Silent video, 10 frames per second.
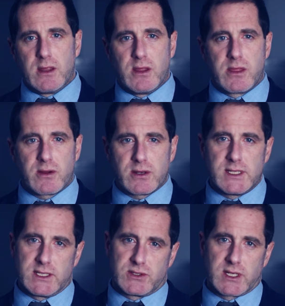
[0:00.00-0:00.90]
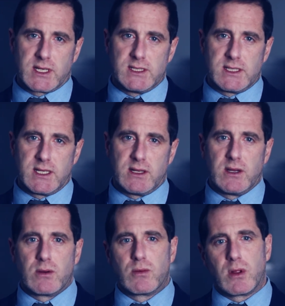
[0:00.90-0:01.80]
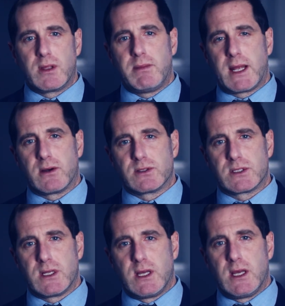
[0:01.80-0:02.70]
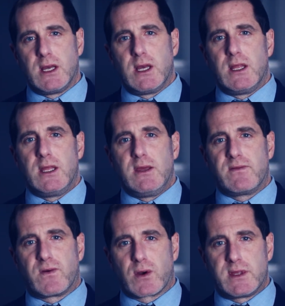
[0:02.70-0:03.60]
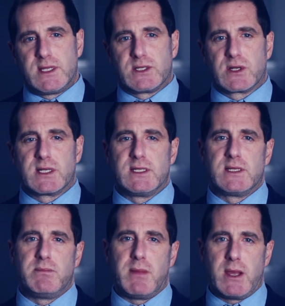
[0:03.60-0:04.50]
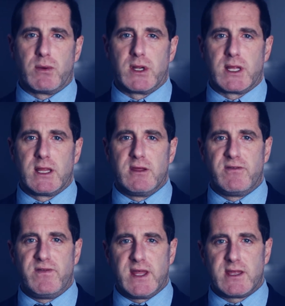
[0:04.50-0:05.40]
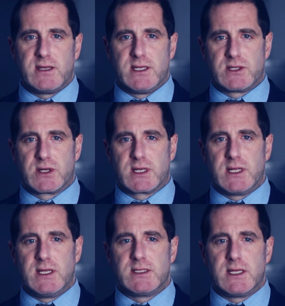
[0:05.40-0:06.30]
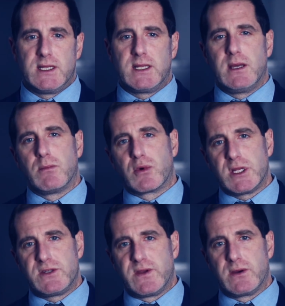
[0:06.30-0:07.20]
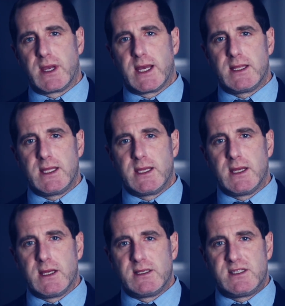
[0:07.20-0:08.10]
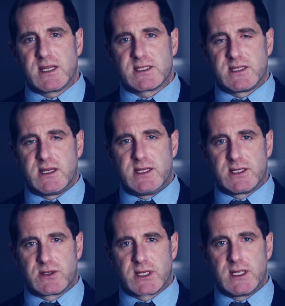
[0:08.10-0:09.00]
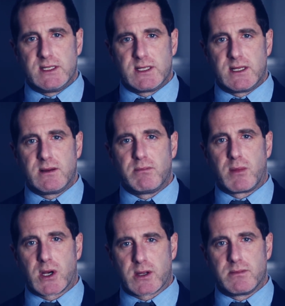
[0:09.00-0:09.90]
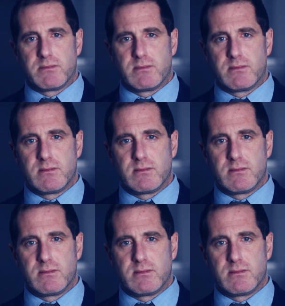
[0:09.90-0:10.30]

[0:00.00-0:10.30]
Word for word: The third district is in Rolling Meadows. The 4th District is in Maywood, the 5th District is in Bridgeview, and the 6th District is in Markham.